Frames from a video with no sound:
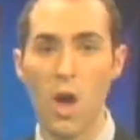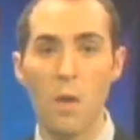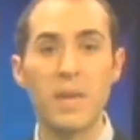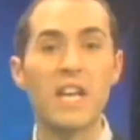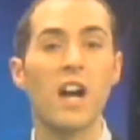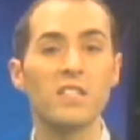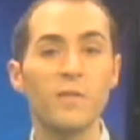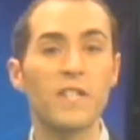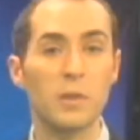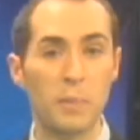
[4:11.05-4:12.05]
Because of
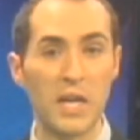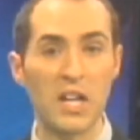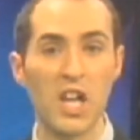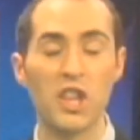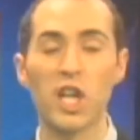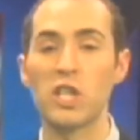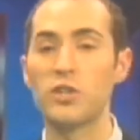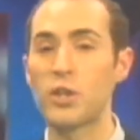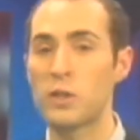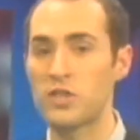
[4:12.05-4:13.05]
his appeal and the
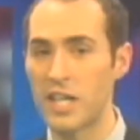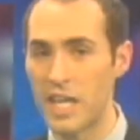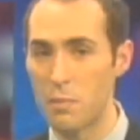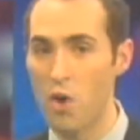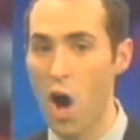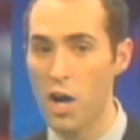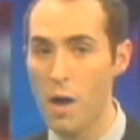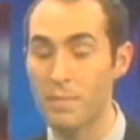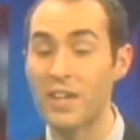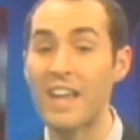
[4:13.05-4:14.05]
concerns that he brought
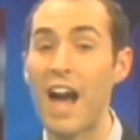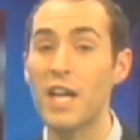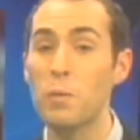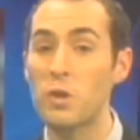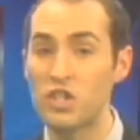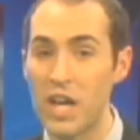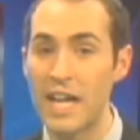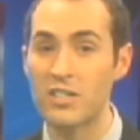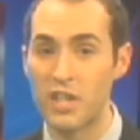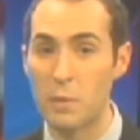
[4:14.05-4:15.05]
up, the county will
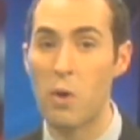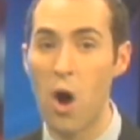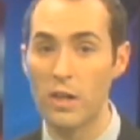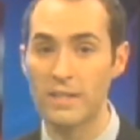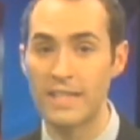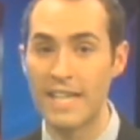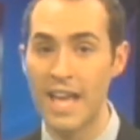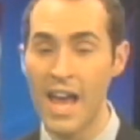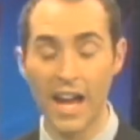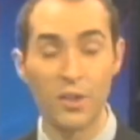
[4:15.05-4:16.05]
change their policy
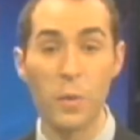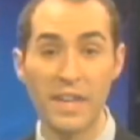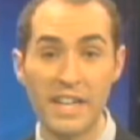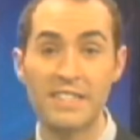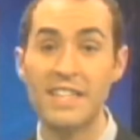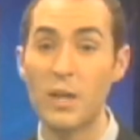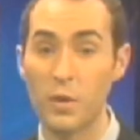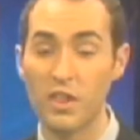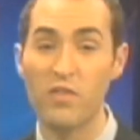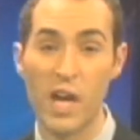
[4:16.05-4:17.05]
and the way they deal
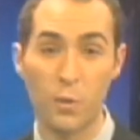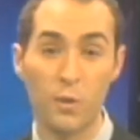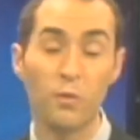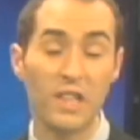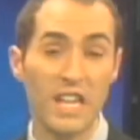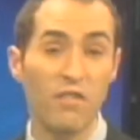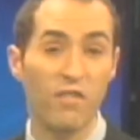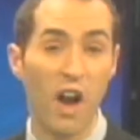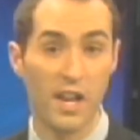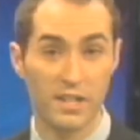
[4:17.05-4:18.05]
with the Veteran Relief
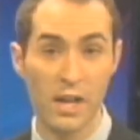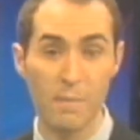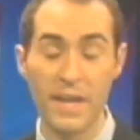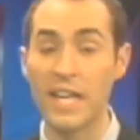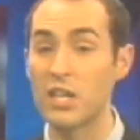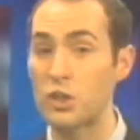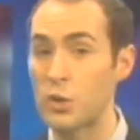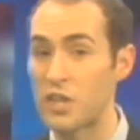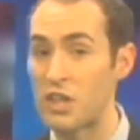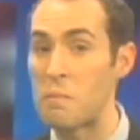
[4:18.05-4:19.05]
Fund, making
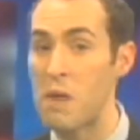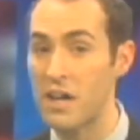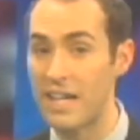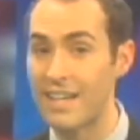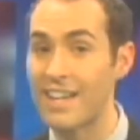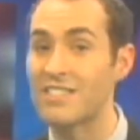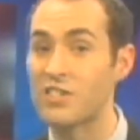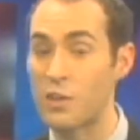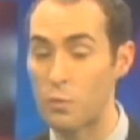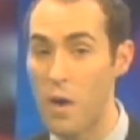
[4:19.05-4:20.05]
sure that the money gets
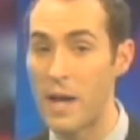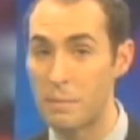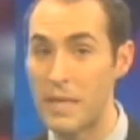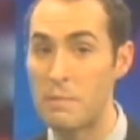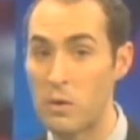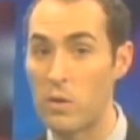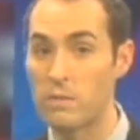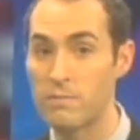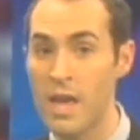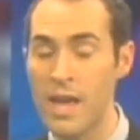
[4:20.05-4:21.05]
to the right
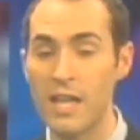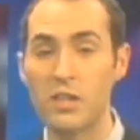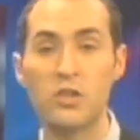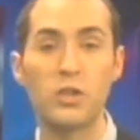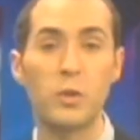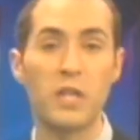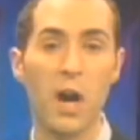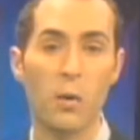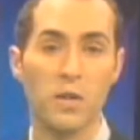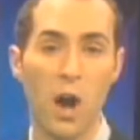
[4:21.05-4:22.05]
people. In the
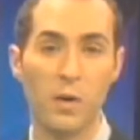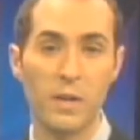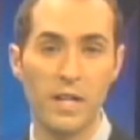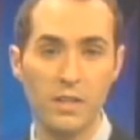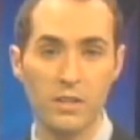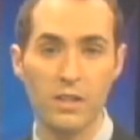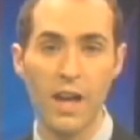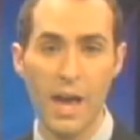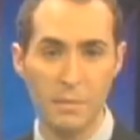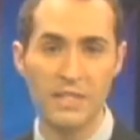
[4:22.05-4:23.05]
studio, Don Granese,
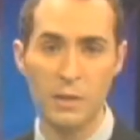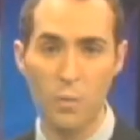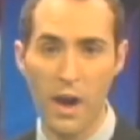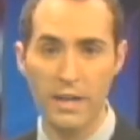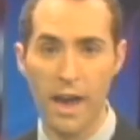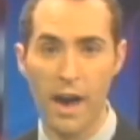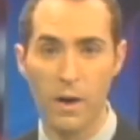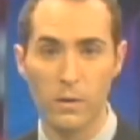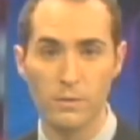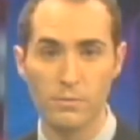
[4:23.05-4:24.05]
NBC Right Now.